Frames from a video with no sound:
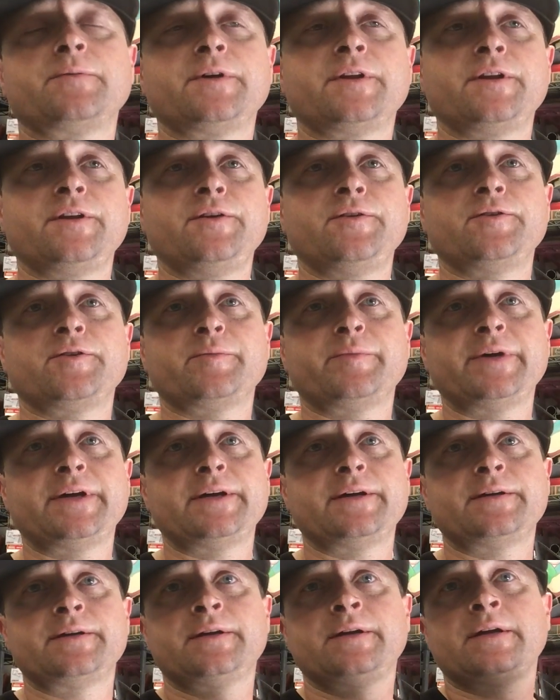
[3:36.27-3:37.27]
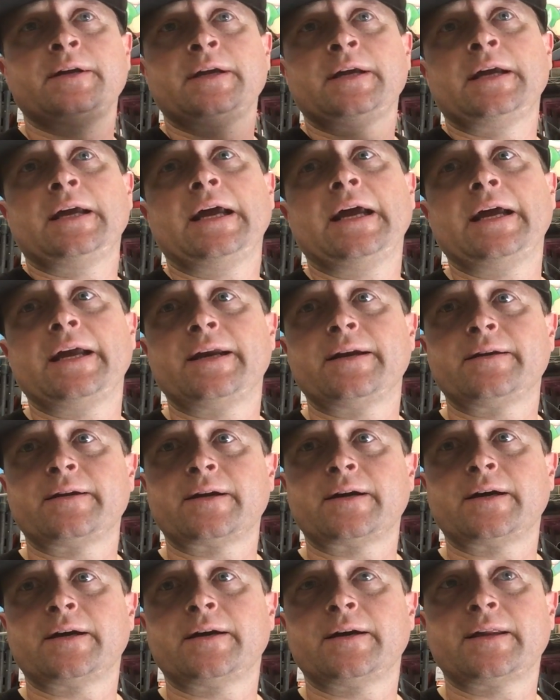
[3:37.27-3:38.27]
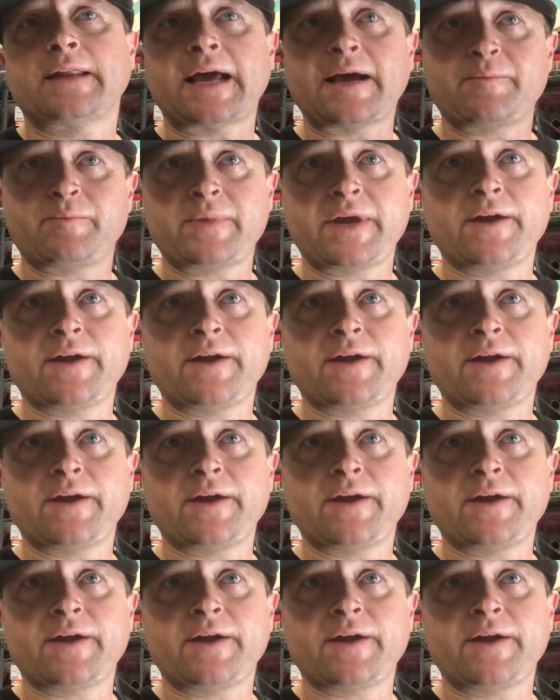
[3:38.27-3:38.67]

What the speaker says: with a unibit, and that